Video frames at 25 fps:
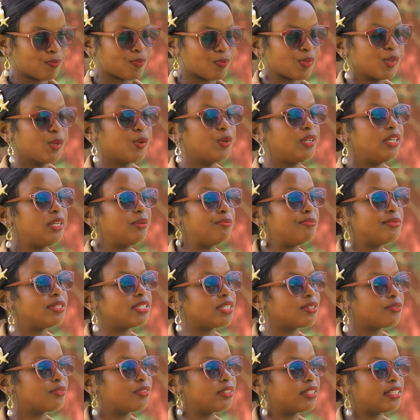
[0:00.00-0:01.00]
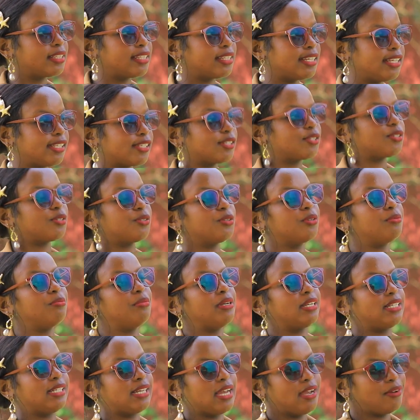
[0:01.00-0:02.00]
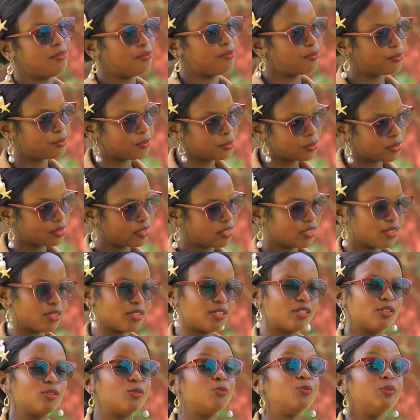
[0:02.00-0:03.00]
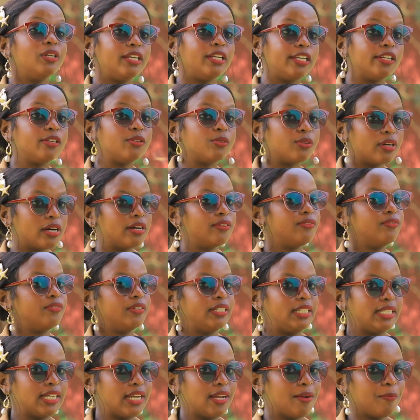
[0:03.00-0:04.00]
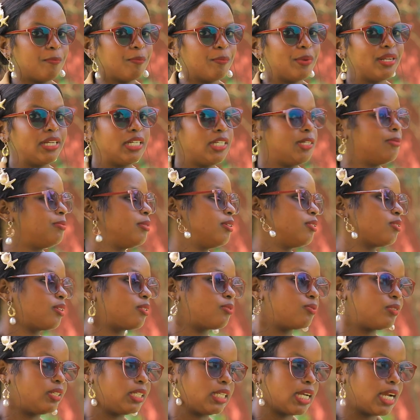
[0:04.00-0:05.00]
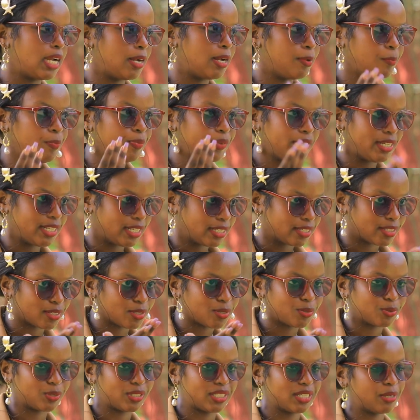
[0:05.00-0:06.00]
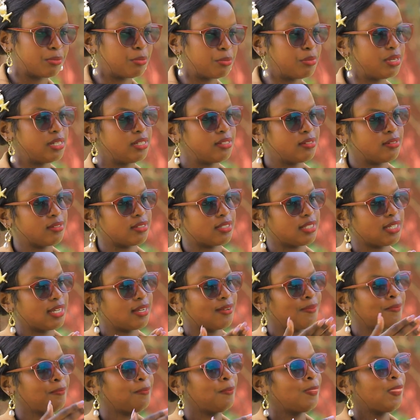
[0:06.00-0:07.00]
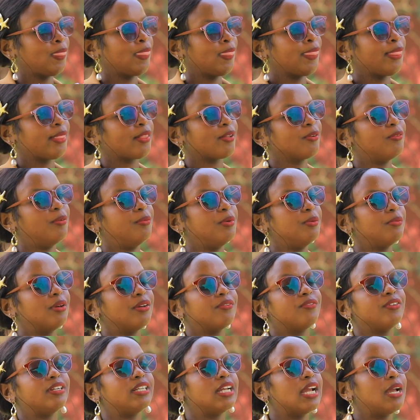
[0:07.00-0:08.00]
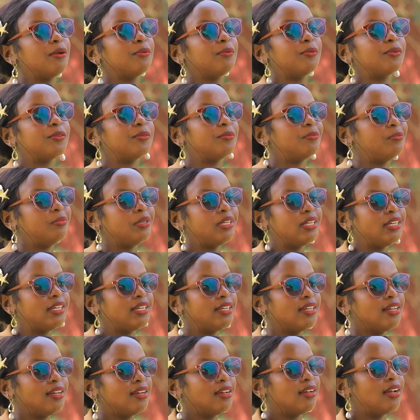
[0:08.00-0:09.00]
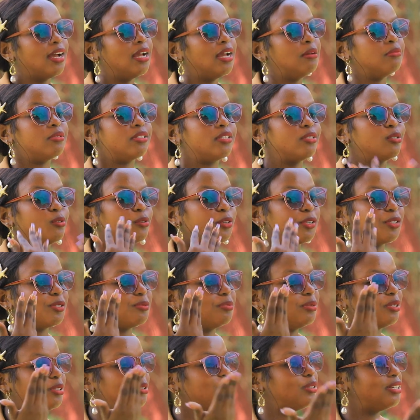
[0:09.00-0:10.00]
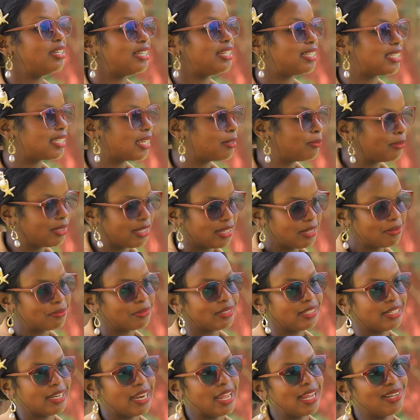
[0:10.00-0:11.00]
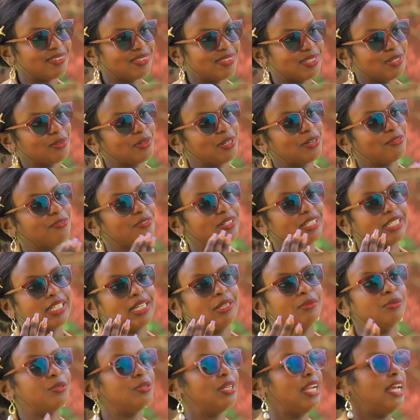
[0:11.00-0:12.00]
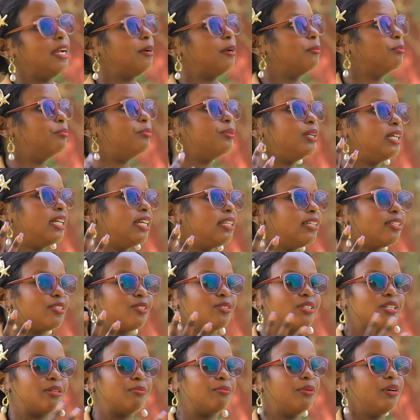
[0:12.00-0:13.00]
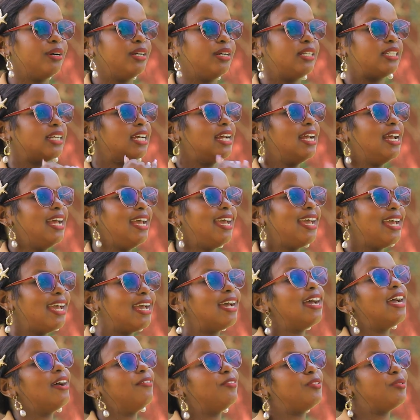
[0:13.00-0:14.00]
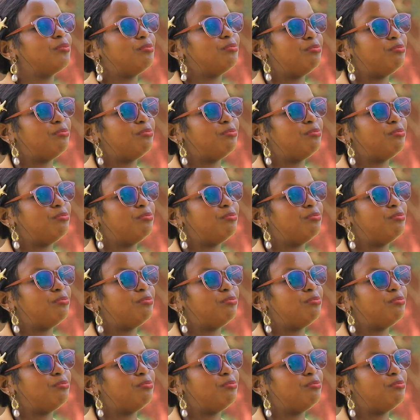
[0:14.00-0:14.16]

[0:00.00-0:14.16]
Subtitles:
you're only busy for the things that you don't make time for. So you really do have free time, but it depends what free time is to someone else. Yeah. For me, my free time could be I'm still going to be doing something, but then I have some free time to like breathe. It's not about, I have to